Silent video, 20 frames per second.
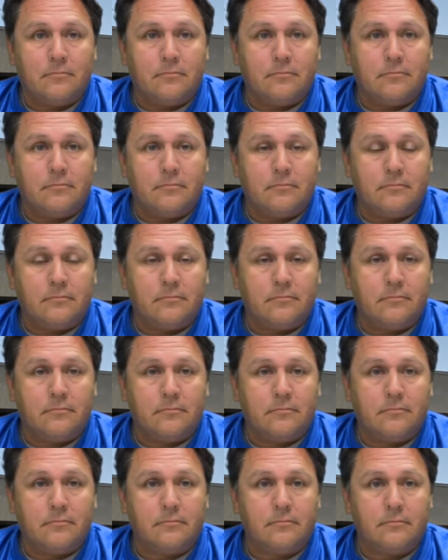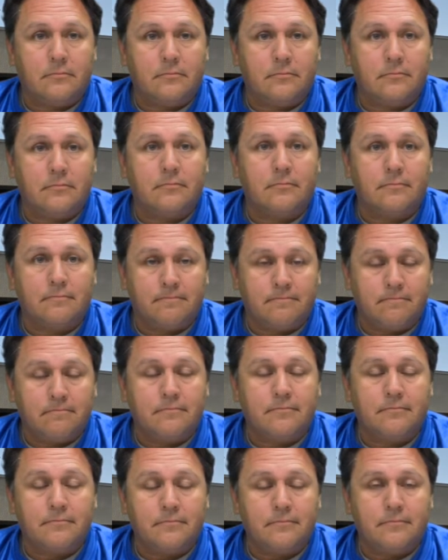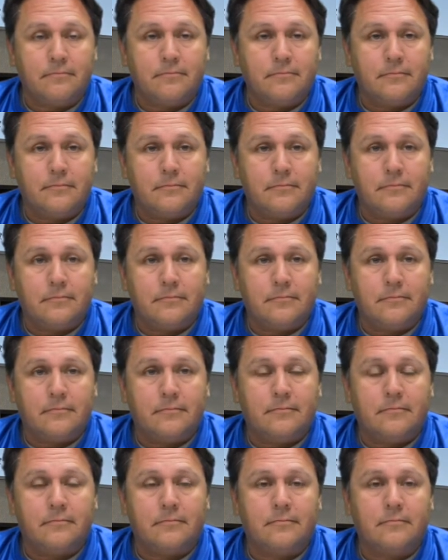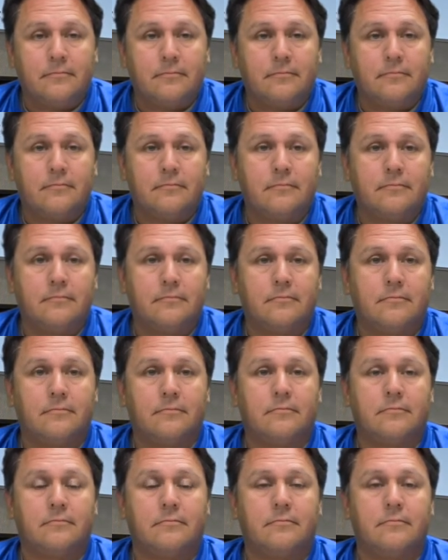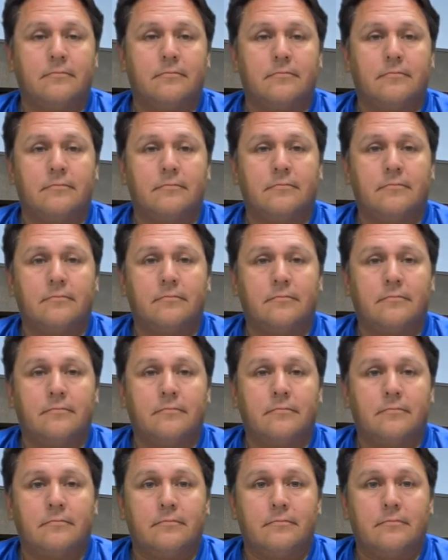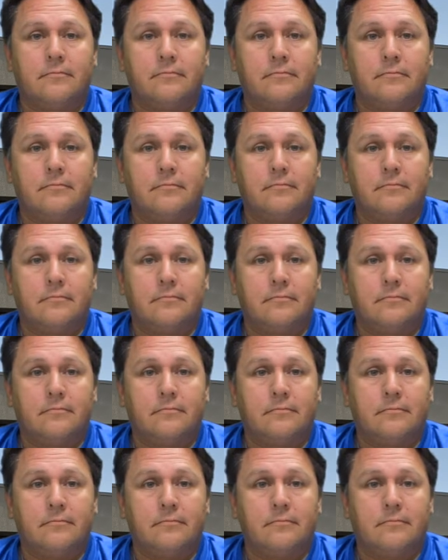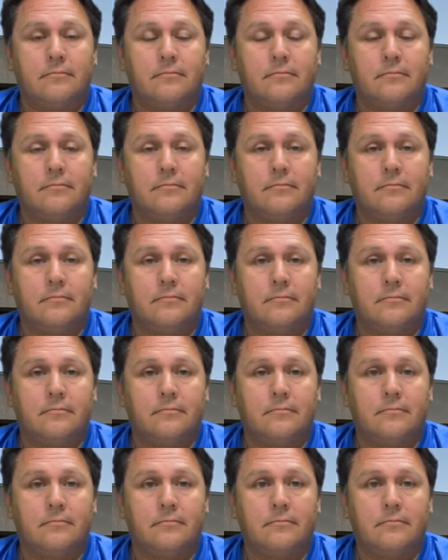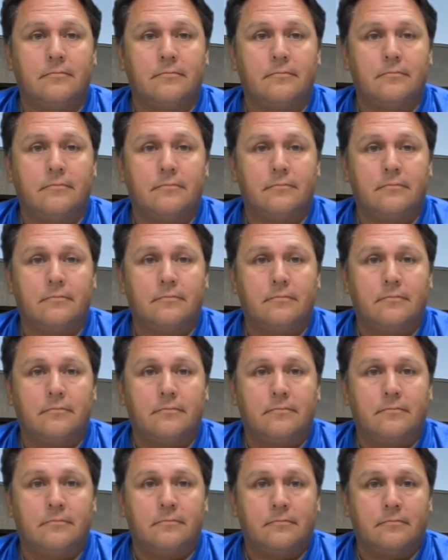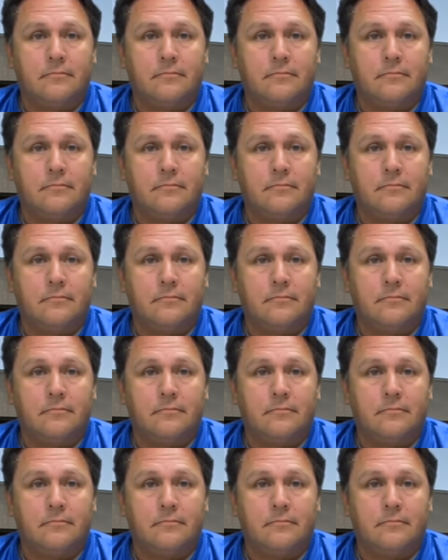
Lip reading: This person isn't speaking.